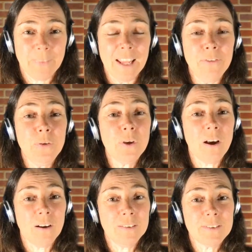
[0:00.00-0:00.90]
If you
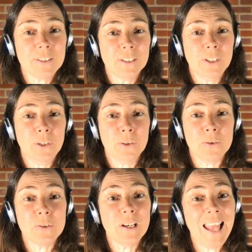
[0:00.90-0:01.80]
can't, you
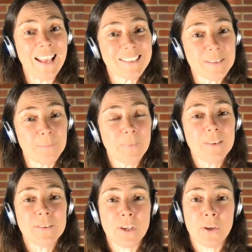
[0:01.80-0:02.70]
use less.
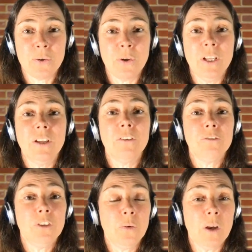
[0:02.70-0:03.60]
So
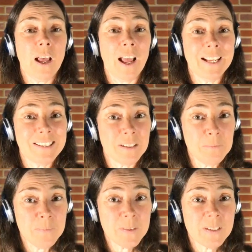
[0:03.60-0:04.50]
fewer
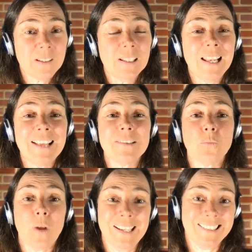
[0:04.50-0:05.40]
items, less
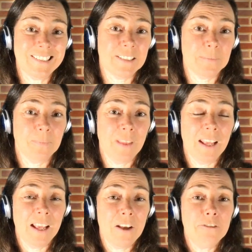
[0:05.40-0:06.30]
waste.
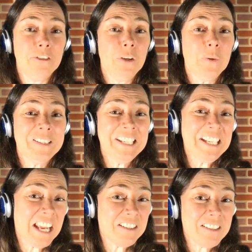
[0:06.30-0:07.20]
Fewer
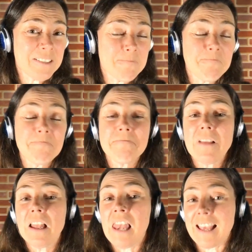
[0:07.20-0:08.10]
teenagers,
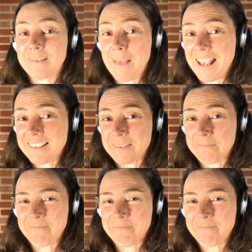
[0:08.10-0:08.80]
less mess.